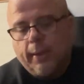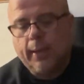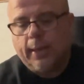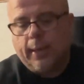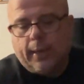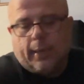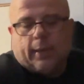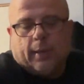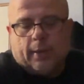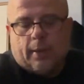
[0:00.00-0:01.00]

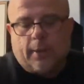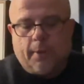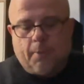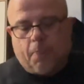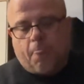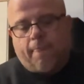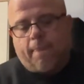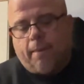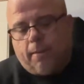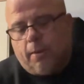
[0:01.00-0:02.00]
And there
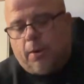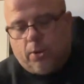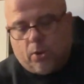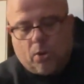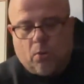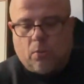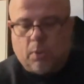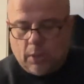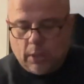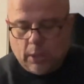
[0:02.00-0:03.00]
you go.
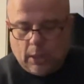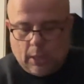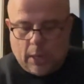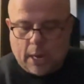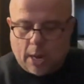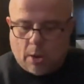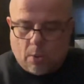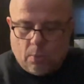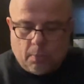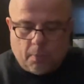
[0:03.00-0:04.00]
Now,